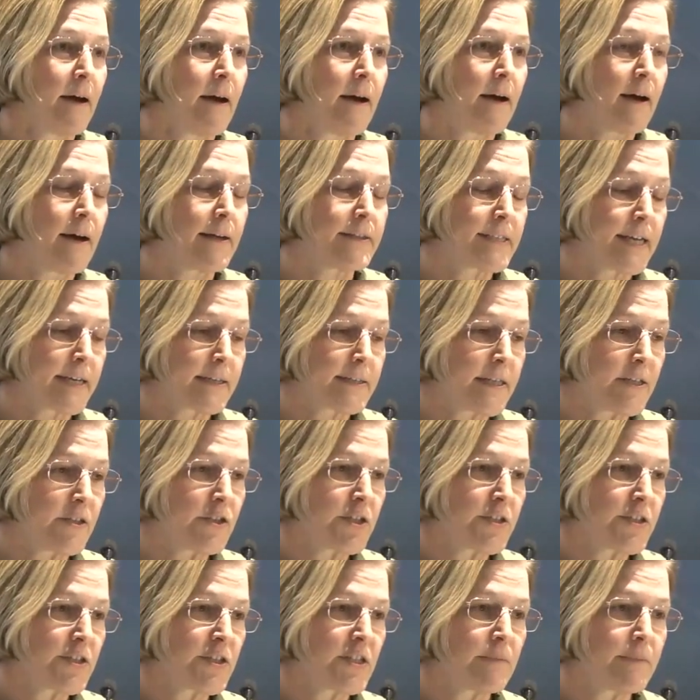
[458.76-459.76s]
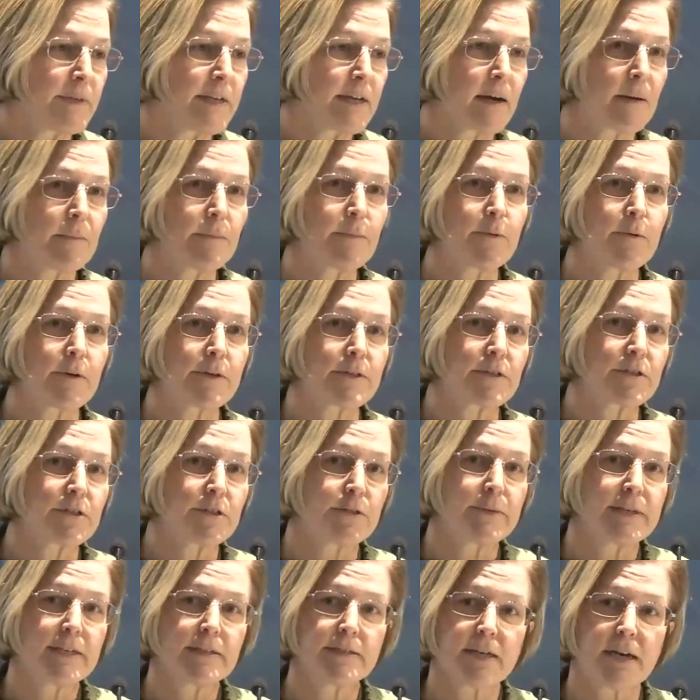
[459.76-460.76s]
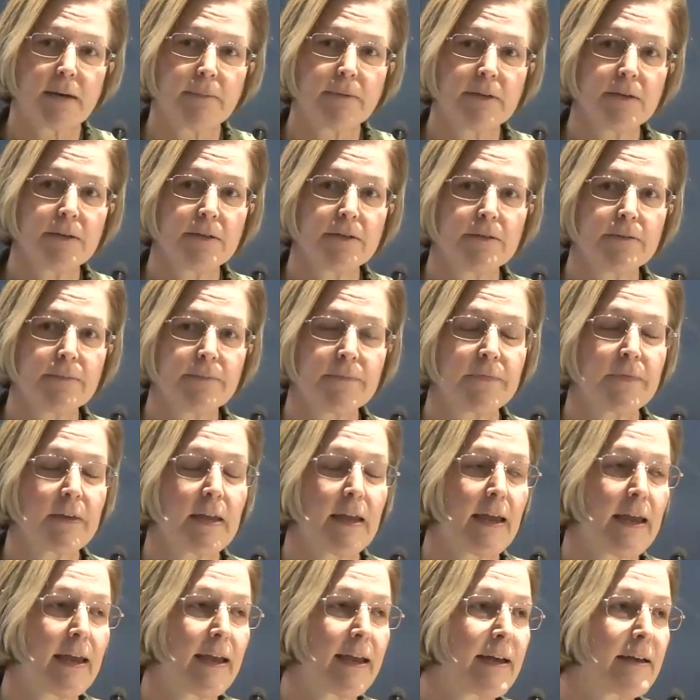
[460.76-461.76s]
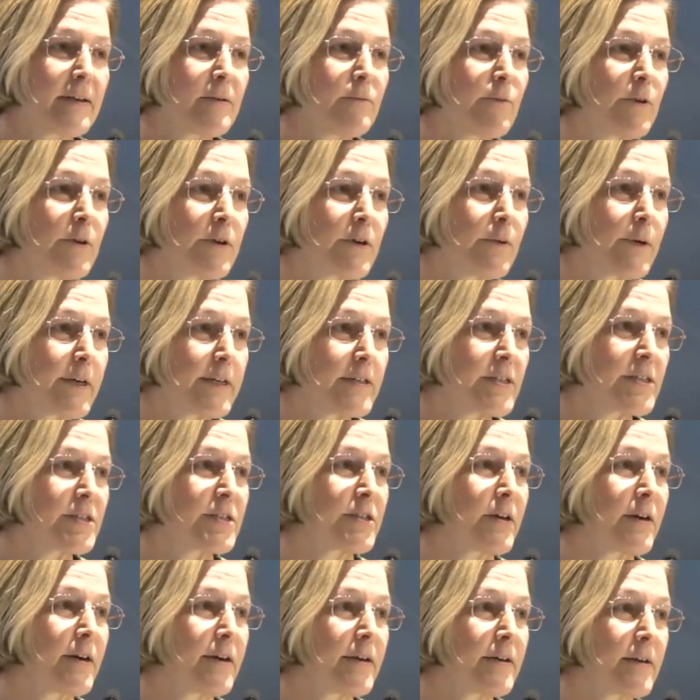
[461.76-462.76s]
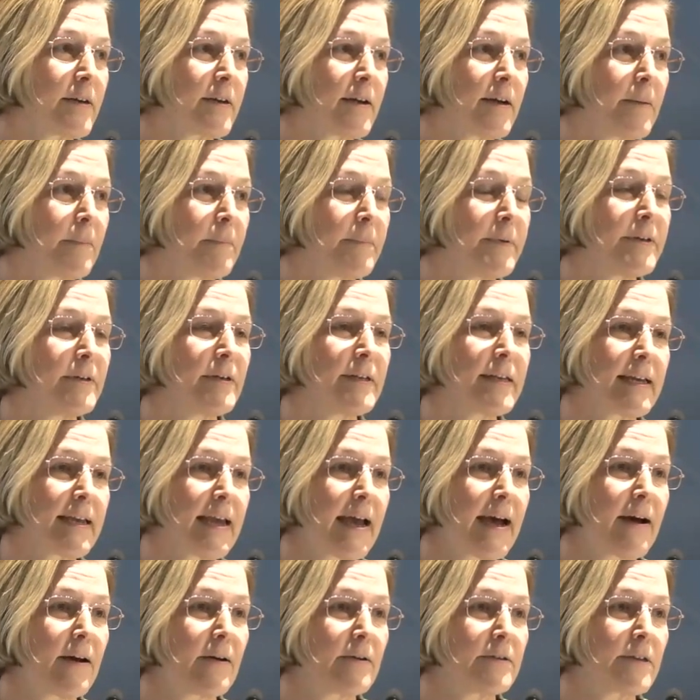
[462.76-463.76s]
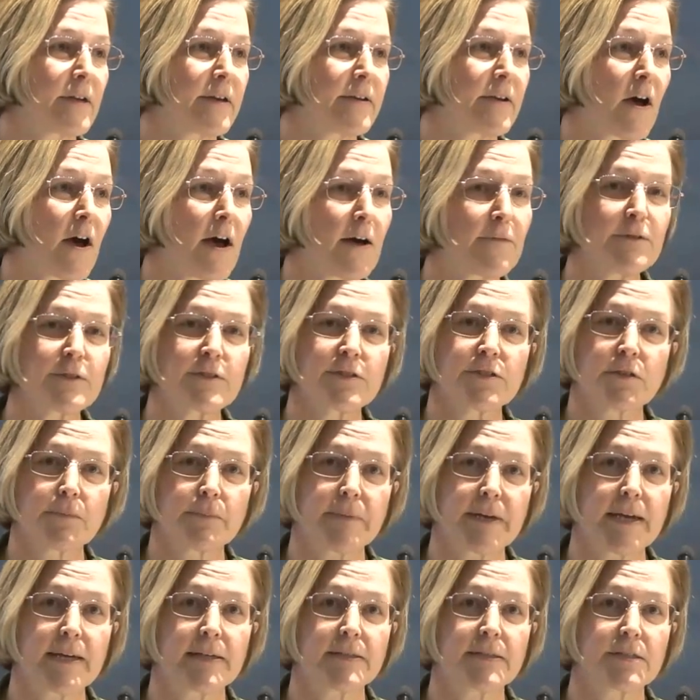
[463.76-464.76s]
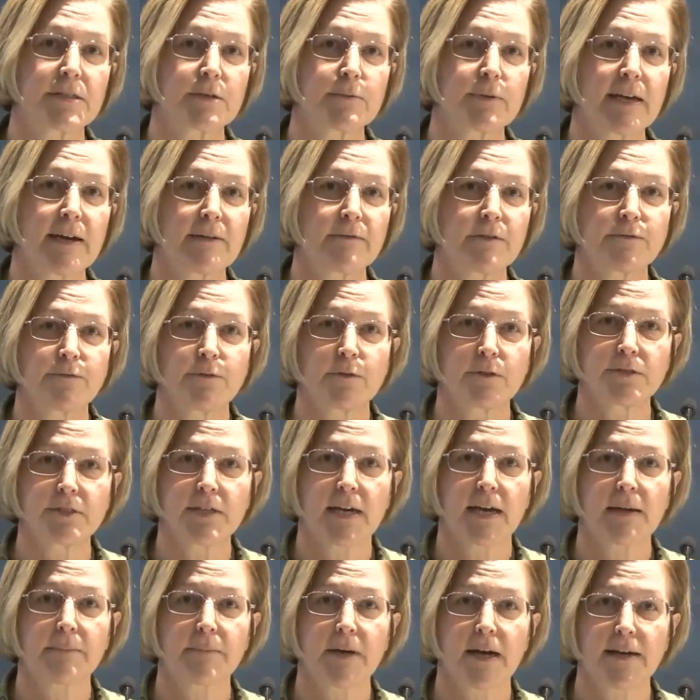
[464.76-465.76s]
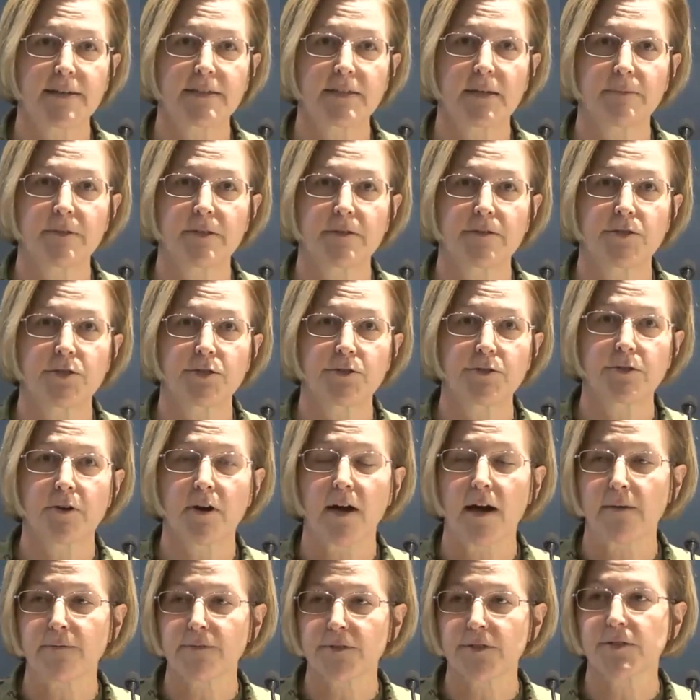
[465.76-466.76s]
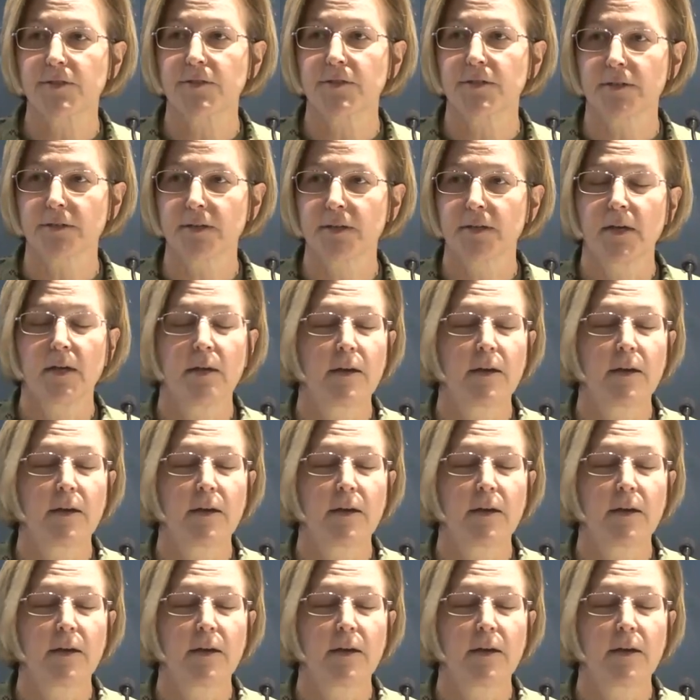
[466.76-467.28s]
uh, technicians to be on board to do EW. And we're going to start uh, building out an officer base so we have a full-time IW junior officer